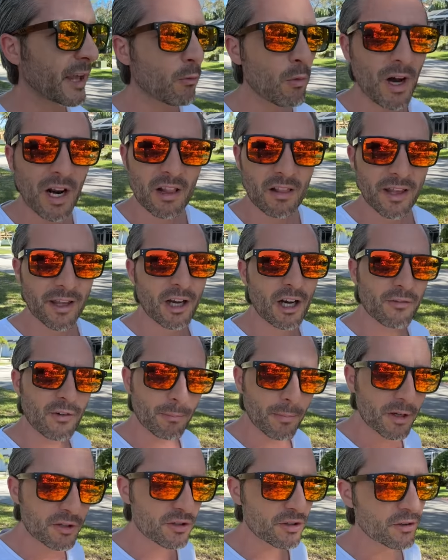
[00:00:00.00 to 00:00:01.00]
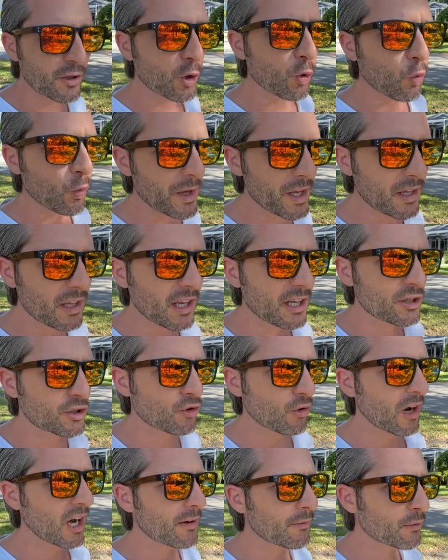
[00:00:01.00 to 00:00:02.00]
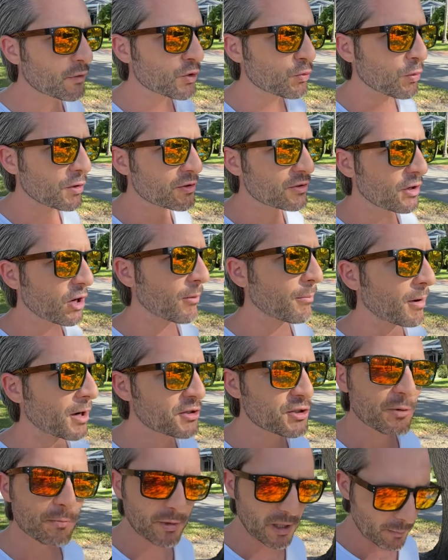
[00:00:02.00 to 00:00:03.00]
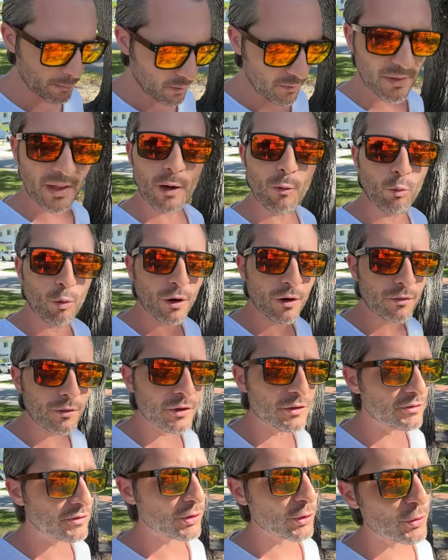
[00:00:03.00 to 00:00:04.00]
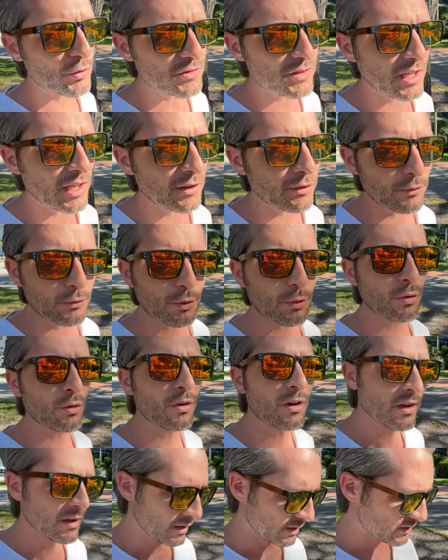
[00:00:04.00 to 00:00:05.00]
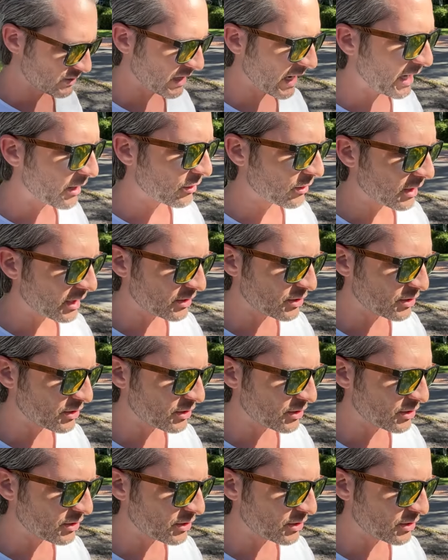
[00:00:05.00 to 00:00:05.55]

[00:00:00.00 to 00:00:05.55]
want to lay off a bunch of their weekend drivers, which are a bunch of people that work their Tuesday through Saturday